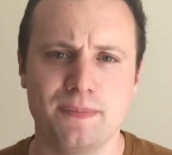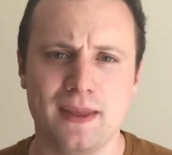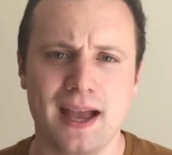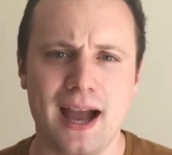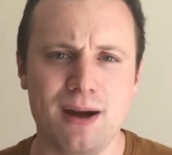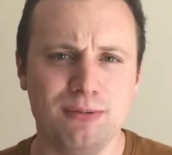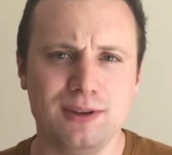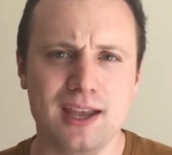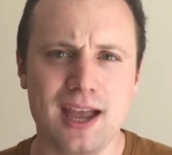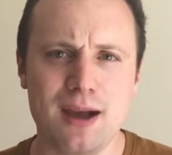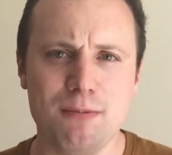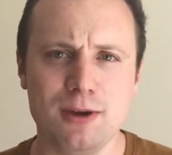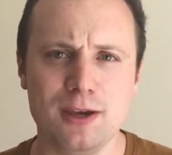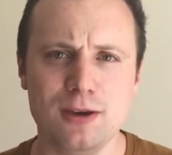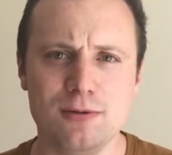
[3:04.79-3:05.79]
How dare
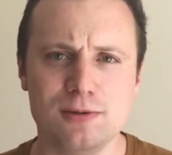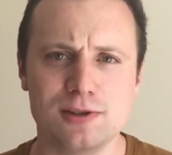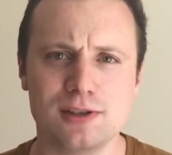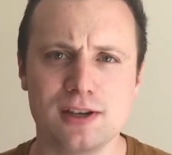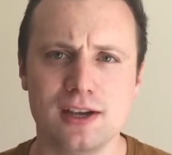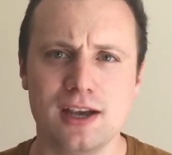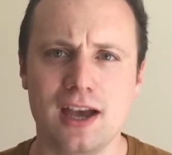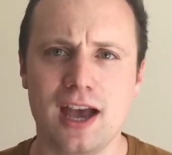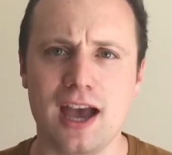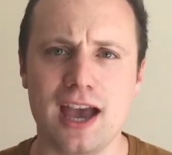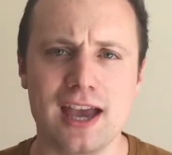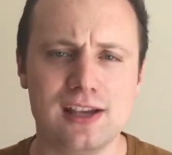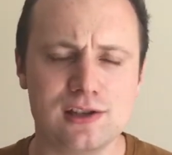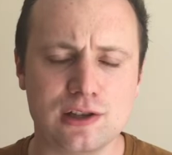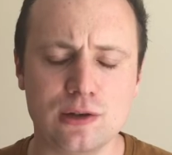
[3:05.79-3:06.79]
we use
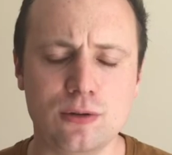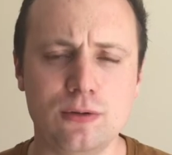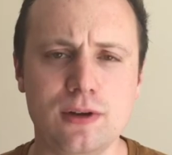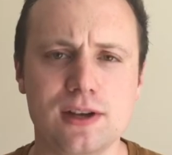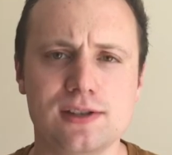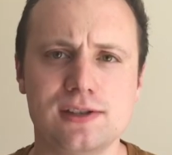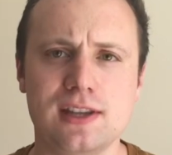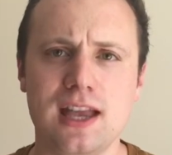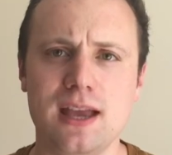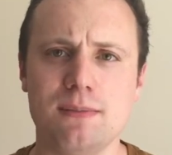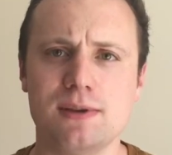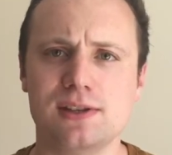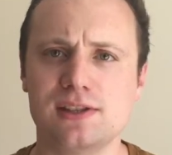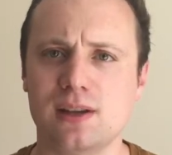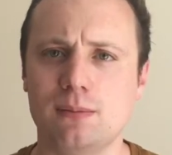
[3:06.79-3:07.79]
his glorious name
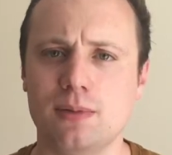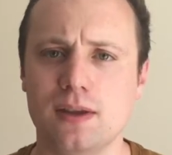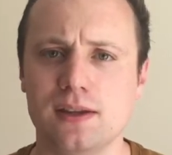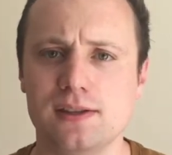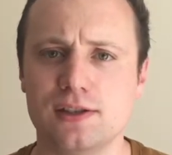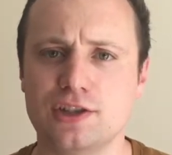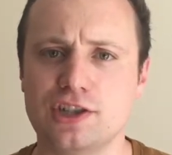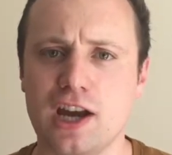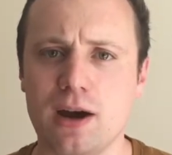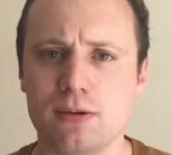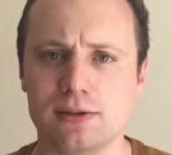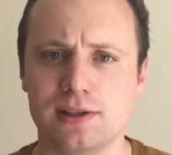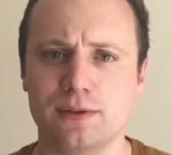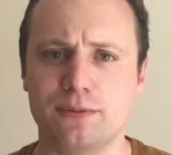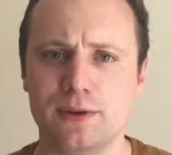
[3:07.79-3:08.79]
as something to
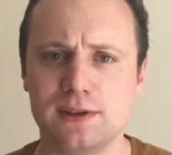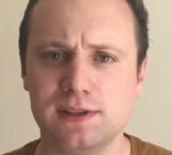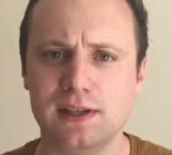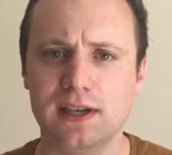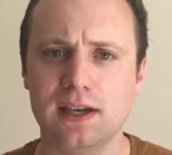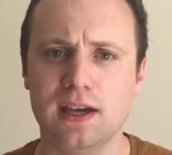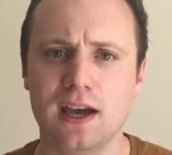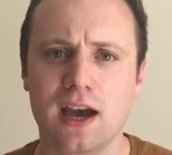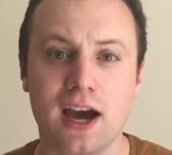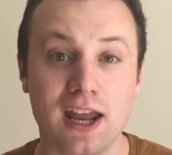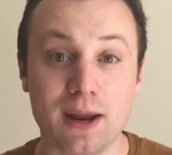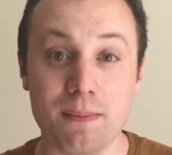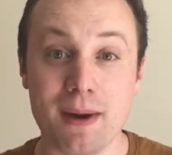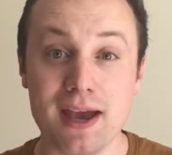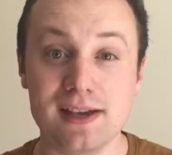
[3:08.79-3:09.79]
shout if we see an
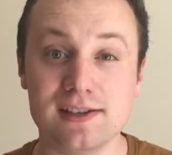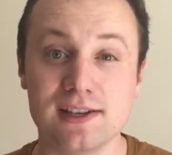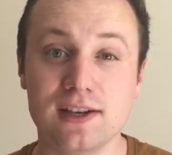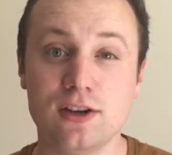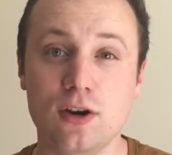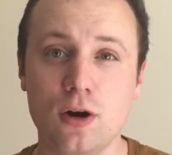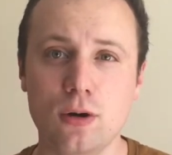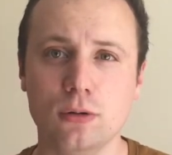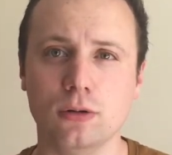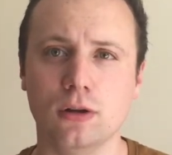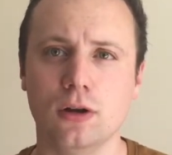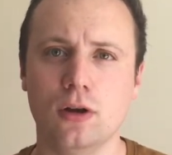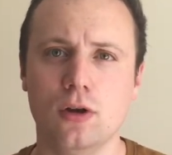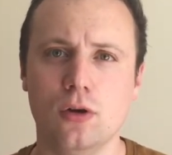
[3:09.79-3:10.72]
amazing goal